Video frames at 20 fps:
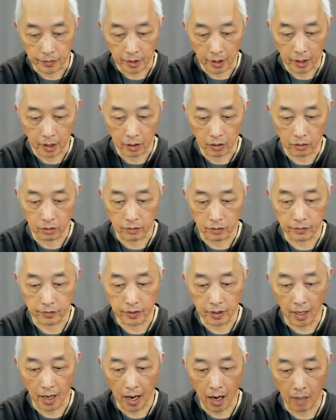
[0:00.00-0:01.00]
health, the
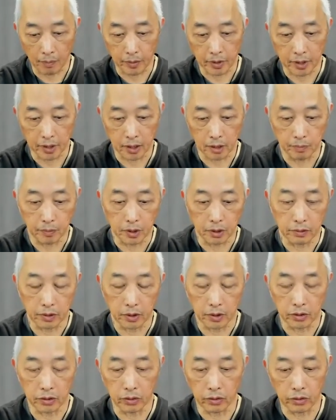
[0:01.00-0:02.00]
harmony
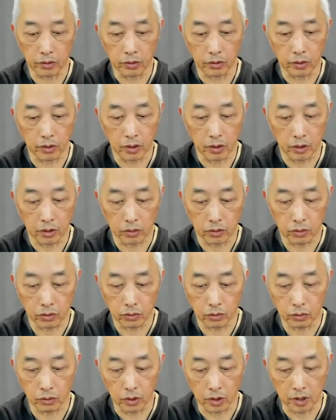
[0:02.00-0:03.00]
between your
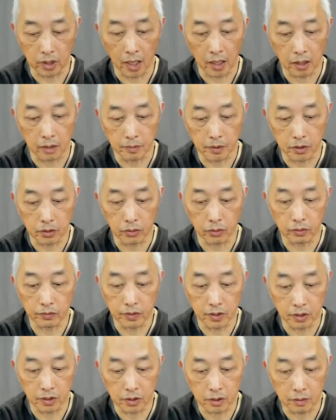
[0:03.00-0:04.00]
two autonomous nerve
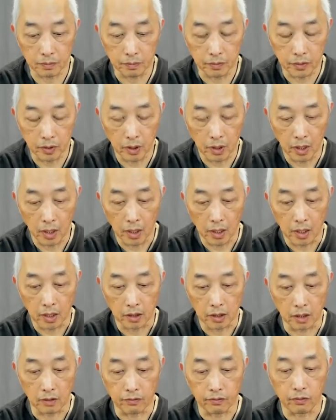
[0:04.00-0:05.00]
system,
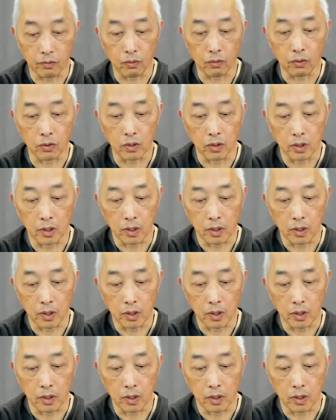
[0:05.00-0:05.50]
therefore